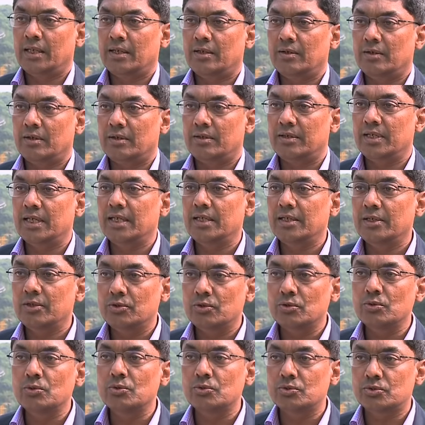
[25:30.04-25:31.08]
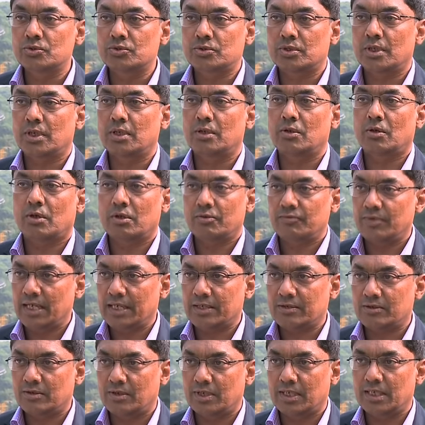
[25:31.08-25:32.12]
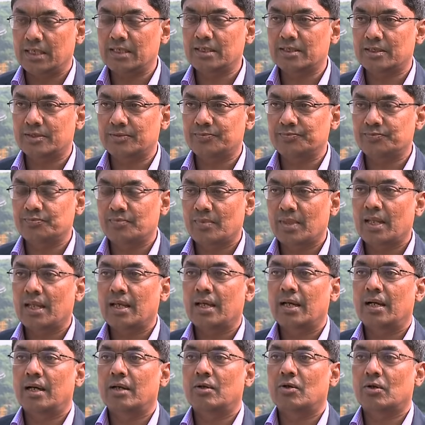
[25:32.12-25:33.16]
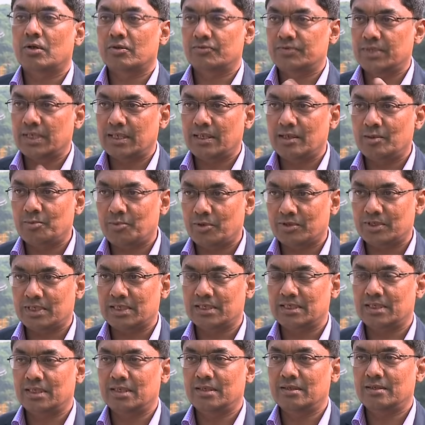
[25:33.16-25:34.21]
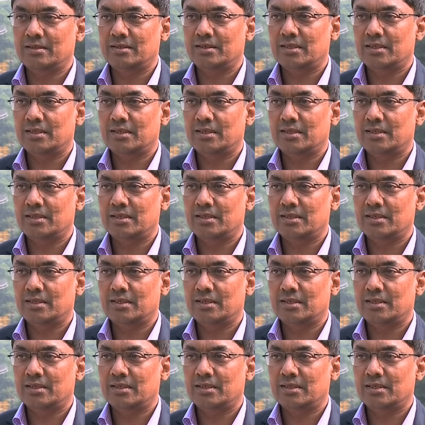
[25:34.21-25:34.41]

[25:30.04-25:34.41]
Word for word: really use a lot of electronics, a lot of signal processing,